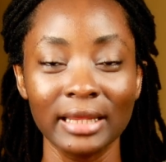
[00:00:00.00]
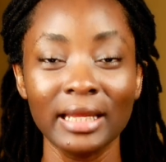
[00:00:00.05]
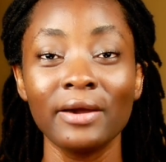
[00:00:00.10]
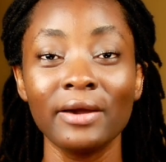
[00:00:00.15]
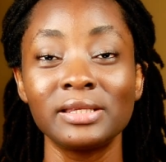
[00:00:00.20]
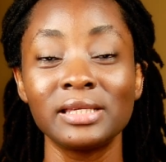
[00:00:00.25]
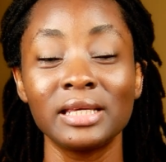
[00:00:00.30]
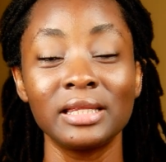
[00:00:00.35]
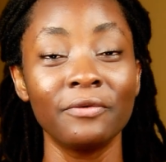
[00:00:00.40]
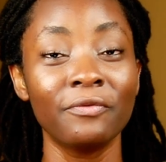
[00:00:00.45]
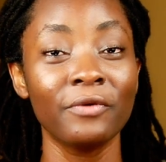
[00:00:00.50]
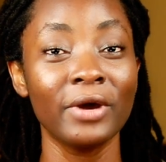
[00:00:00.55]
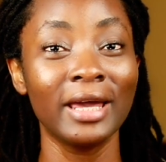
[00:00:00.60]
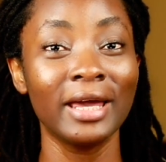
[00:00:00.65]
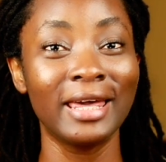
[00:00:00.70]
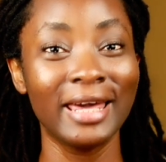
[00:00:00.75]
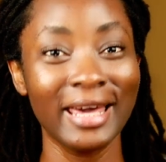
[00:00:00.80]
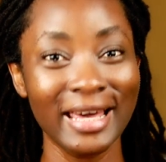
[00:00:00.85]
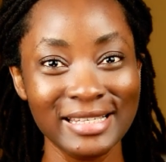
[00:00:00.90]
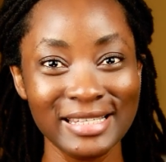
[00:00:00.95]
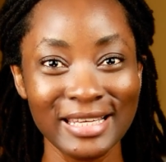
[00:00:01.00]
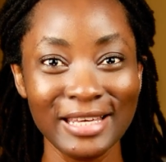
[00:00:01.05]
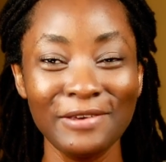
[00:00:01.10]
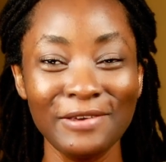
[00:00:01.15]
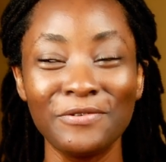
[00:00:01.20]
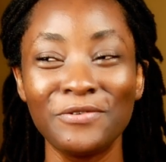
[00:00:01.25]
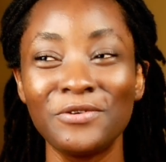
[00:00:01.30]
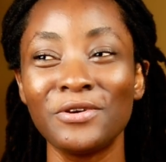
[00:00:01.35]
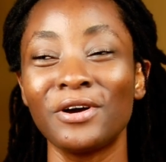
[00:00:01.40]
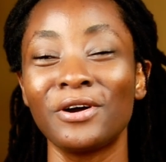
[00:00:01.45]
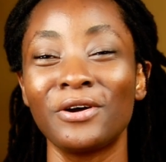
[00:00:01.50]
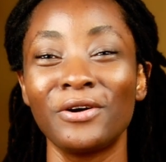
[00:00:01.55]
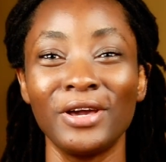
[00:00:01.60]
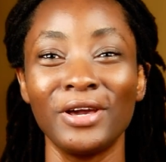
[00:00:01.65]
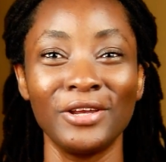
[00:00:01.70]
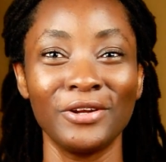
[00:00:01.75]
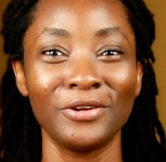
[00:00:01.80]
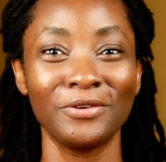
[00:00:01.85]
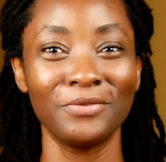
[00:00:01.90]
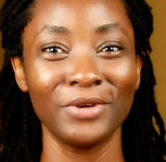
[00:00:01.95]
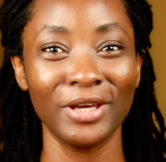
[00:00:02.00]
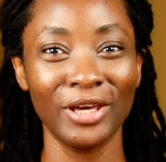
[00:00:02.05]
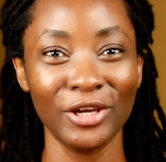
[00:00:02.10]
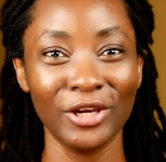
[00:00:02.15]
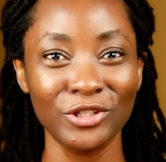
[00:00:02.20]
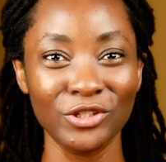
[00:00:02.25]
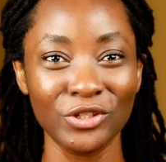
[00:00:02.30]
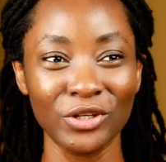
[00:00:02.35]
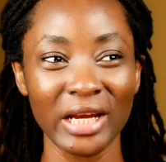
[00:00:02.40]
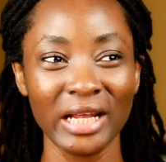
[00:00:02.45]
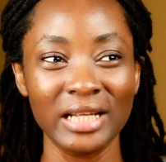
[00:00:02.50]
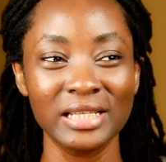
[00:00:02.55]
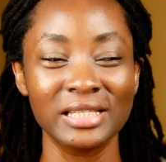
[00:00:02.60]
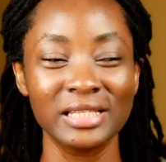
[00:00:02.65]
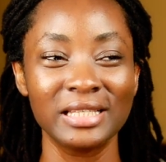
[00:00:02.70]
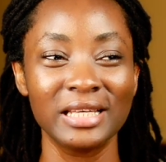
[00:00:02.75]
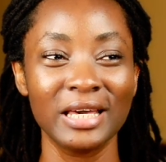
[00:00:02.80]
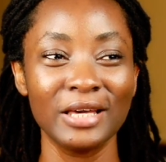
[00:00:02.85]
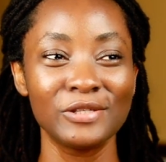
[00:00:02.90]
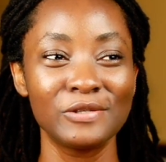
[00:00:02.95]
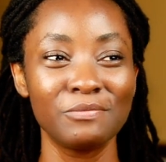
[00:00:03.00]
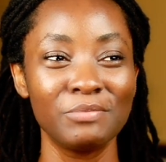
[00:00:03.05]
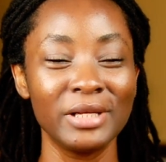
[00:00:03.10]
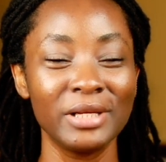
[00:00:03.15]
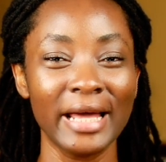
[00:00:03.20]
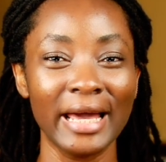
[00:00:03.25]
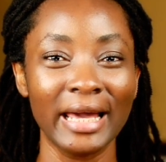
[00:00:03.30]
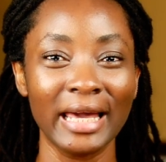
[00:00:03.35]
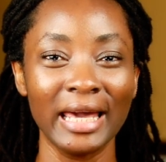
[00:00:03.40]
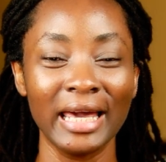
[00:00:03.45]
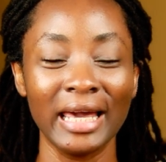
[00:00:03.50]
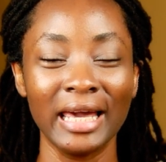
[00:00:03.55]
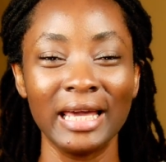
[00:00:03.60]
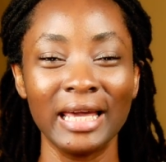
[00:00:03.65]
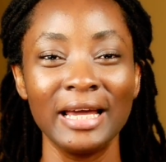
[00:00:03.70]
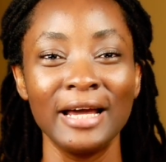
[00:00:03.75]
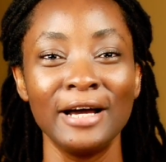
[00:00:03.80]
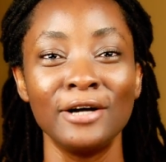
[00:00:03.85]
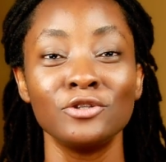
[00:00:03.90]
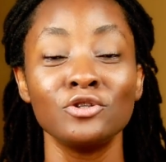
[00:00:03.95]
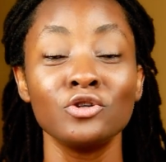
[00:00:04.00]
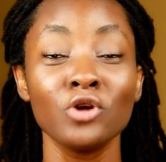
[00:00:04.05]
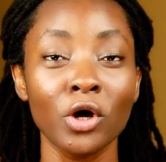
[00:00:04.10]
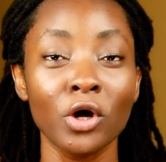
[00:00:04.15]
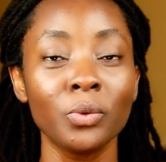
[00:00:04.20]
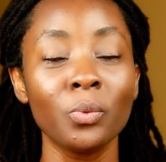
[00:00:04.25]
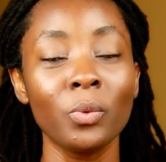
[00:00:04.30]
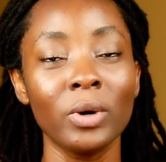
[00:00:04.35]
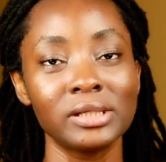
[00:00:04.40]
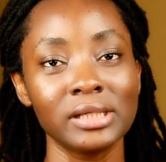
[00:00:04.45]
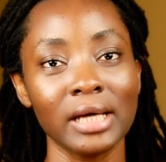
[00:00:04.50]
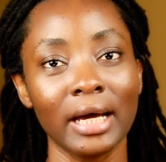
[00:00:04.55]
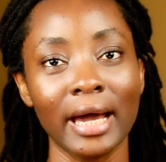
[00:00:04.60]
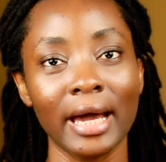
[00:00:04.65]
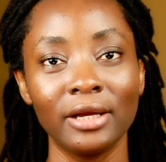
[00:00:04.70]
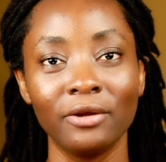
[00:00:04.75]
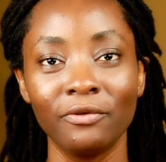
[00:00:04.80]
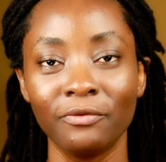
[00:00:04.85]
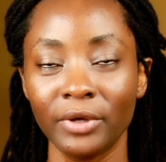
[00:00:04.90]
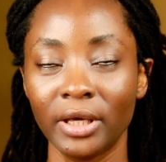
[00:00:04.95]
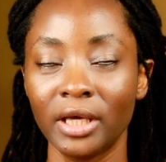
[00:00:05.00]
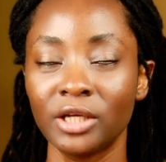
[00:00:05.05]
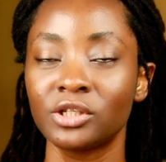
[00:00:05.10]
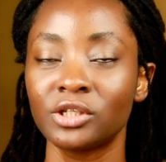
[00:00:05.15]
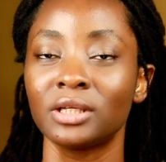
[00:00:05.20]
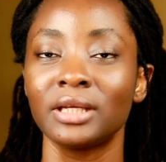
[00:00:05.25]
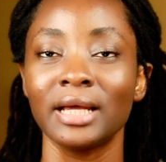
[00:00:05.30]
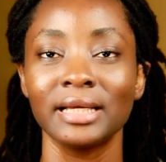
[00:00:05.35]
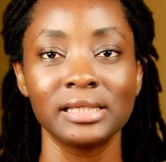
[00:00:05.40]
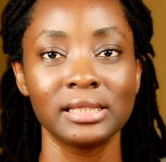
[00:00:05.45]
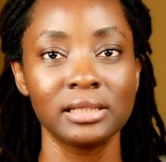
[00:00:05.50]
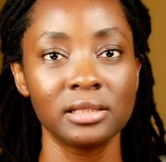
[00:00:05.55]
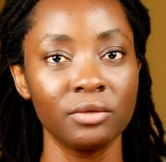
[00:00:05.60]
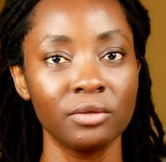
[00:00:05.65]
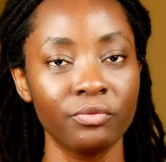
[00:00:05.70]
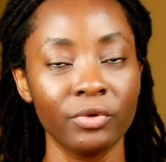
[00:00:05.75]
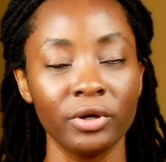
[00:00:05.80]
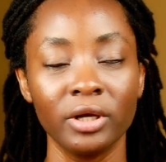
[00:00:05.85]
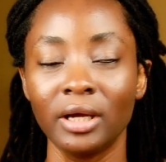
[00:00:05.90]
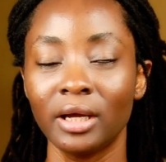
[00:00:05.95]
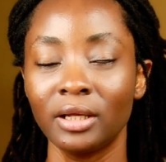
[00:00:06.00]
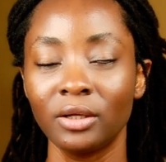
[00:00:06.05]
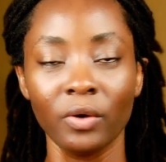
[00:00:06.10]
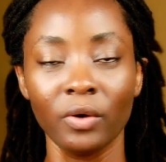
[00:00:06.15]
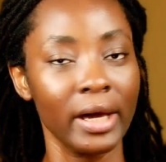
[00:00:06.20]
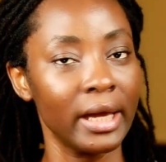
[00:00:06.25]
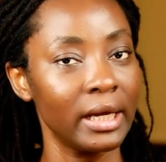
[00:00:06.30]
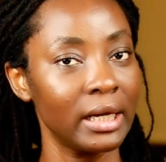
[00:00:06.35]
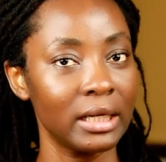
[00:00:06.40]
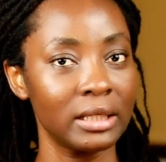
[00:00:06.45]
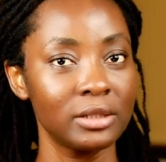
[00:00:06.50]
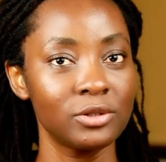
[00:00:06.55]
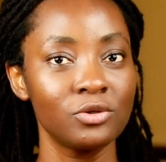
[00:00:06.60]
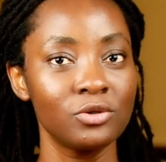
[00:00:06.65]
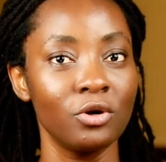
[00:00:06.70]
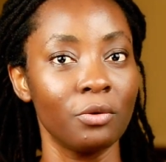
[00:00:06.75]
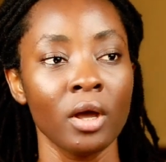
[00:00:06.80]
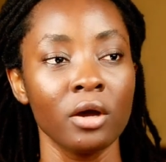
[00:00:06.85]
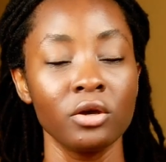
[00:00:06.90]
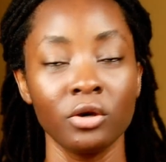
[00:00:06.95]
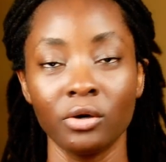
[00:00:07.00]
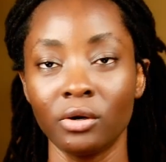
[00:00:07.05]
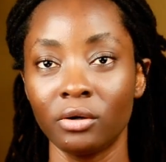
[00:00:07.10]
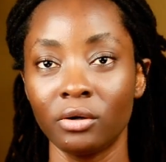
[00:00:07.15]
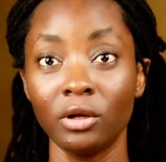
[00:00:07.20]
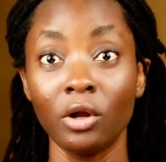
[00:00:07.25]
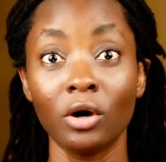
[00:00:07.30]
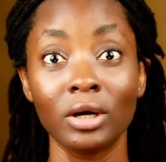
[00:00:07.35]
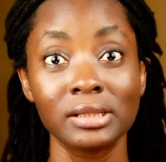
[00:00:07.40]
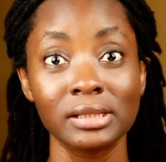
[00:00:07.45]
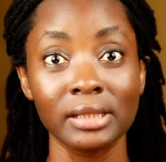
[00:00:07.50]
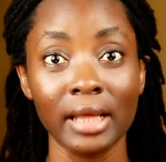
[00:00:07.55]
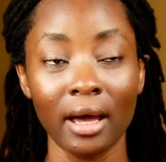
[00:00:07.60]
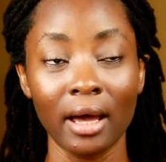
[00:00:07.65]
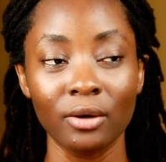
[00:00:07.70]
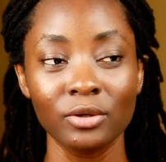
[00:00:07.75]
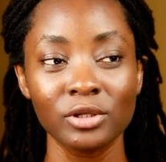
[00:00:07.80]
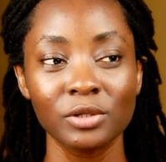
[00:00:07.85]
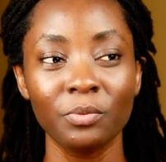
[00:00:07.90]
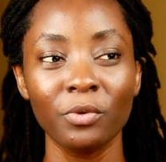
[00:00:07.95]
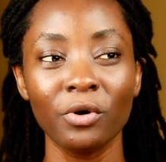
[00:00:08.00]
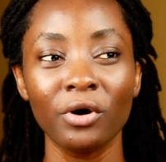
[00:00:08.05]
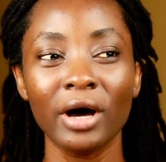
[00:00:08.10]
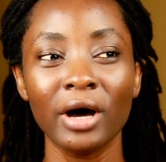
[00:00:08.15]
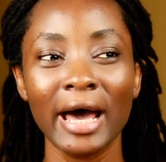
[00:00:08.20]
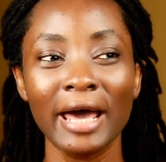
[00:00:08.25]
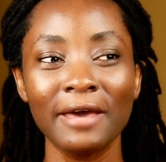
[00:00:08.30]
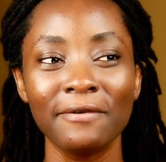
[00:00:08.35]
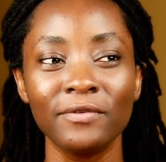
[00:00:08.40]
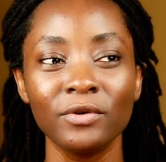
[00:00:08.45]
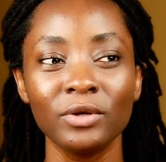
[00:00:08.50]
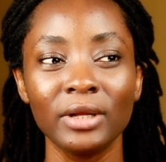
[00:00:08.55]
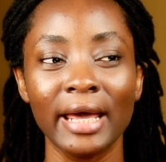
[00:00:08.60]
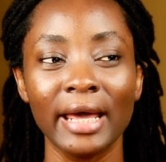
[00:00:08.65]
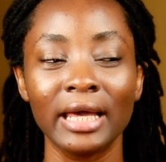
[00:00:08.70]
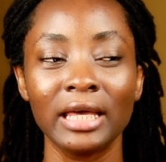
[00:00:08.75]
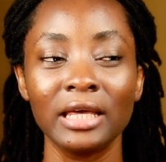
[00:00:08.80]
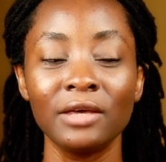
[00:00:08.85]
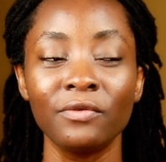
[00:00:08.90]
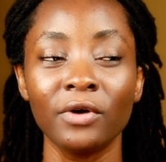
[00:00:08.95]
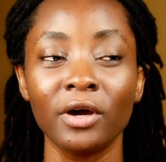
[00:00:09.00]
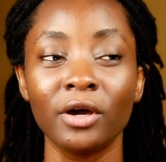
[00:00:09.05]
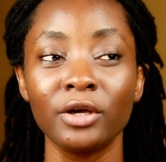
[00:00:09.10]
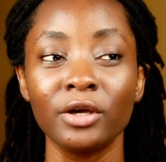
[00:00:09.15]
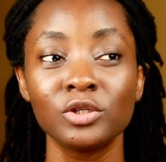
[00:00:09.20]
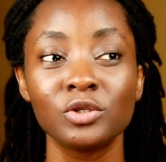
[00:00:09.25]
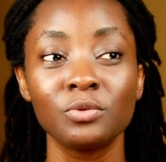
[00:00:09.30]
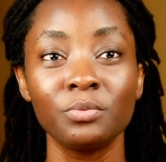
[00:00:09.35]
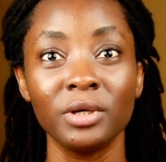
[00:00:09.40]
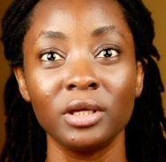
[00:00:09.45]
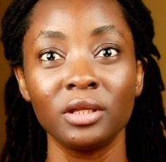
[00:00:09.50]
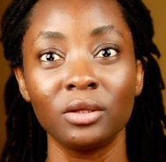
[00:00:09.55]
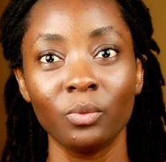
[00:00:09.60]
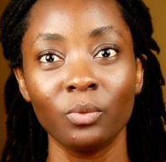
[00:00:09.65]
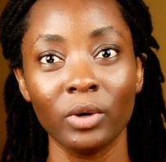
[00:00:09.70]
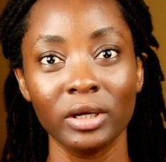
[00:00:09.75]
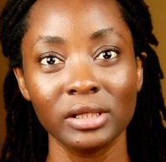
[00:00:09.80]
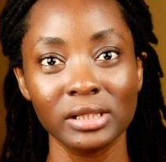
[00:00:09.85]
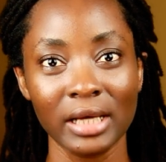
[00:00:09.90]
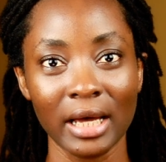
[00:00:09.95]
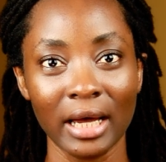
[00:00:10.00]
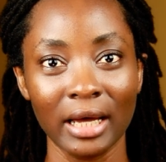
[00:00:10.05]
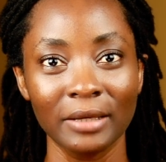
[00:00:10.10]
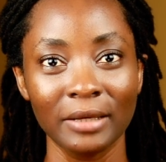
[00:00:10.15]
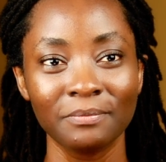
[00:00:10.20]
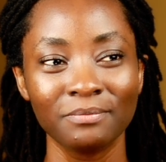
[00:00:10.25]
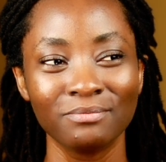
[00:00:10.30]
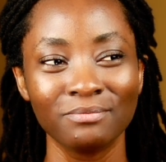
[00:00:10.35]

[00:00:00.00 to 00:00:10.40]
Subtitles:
Now it's a different case if you're going on vacation and it's going to be like a non-water kind of vacation. That's different. You can go ahead and do your lock styles, but I feel like if you're going to be in the water,